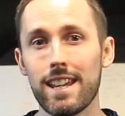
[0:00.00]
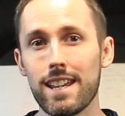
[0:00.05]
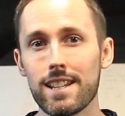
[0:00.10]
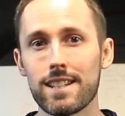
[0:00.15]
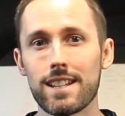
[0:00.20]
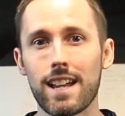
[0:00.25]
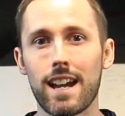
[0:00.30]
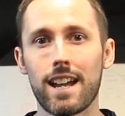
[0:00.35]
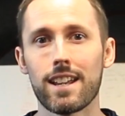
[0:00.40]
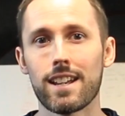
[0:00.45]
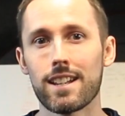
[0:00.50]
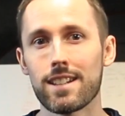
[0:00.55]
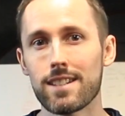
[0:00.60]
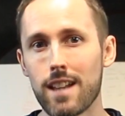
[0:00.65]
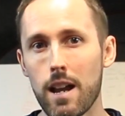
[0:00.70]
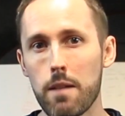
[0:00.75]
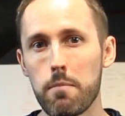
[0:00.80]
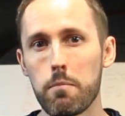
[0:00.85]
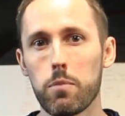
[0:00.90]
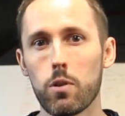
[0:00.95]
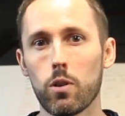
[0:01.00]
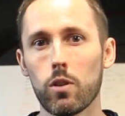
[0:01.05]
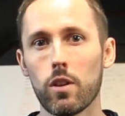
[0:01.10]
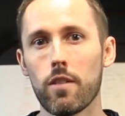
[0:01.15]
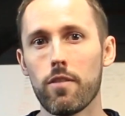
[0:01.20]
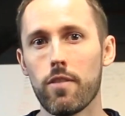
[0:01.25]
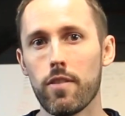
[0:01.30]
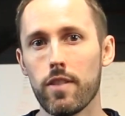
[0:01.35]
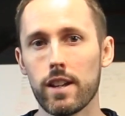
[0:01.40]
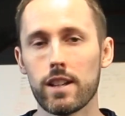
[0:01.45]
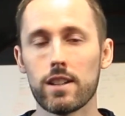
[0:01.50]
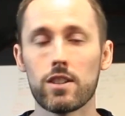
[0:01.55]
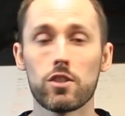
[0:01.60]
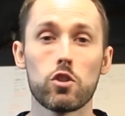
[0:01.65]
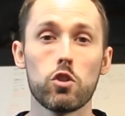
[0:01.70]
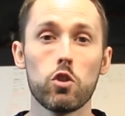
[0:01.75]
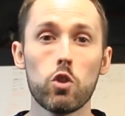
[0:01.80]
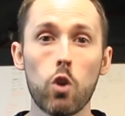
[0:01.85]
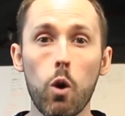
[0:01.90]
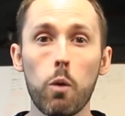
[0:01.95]
and is an example of
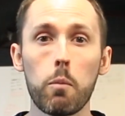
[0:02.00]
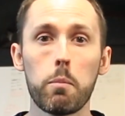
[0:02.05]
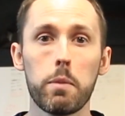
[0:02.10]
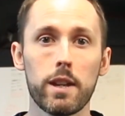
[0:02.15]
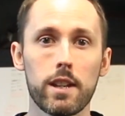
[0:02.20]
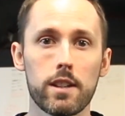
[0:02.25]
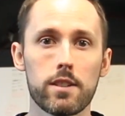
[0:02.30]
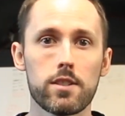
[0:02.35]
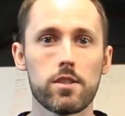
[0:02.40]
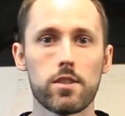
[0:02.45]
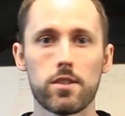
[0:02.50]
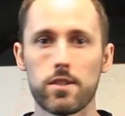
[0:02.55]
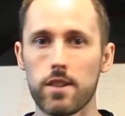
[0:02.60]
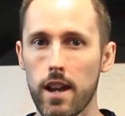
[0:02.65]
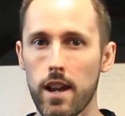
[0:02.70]
things not being